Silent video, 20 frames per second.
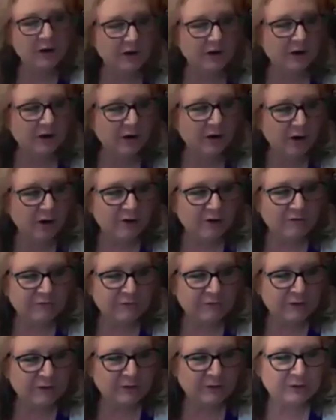a call
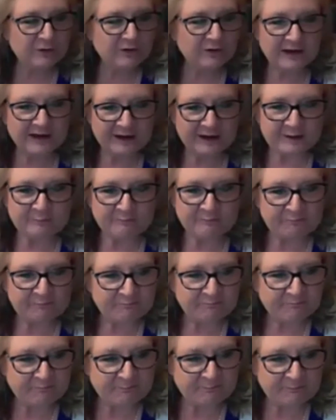from your um
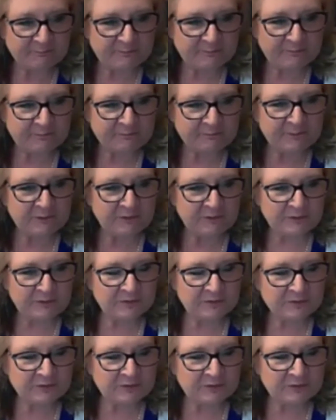
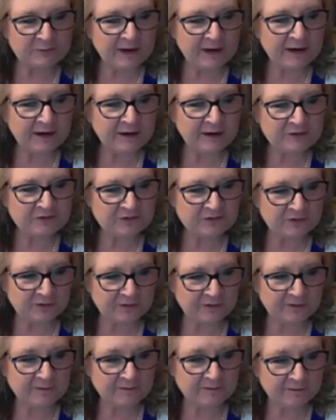your your
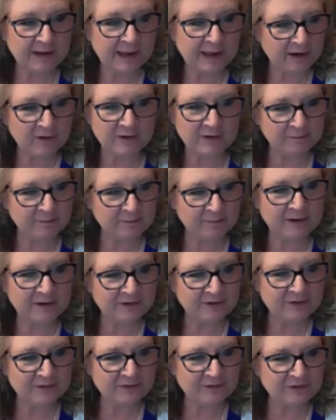manager like on Monday
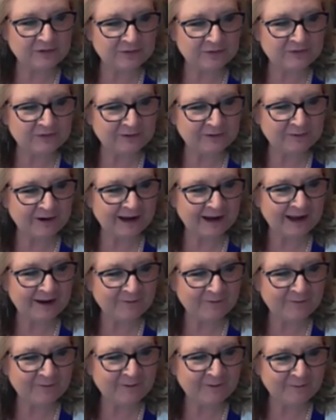or yeah. Tuesday, right?
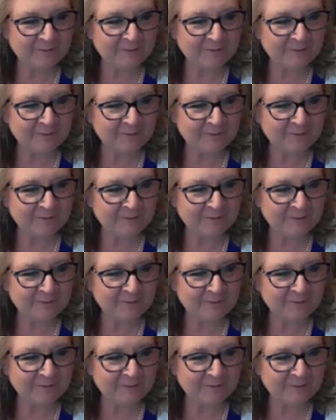What,